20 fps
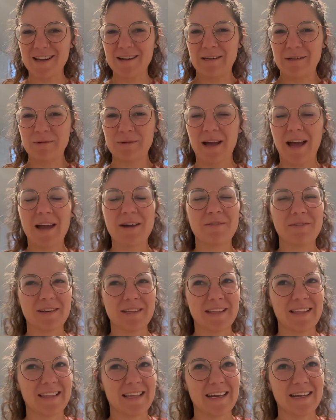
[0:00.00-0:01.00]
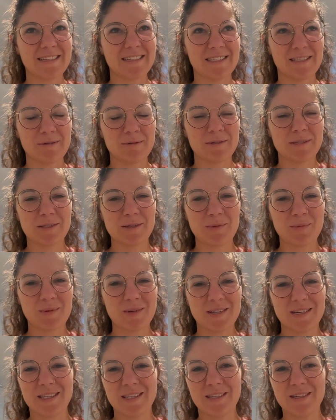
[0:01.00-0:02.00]
and I really liked it. It was super
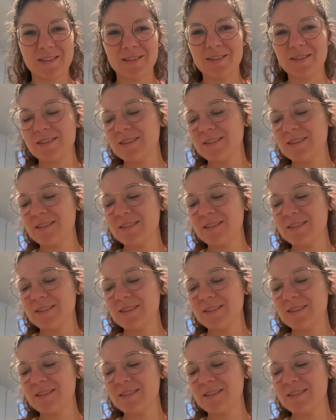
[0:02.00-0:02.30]
cute.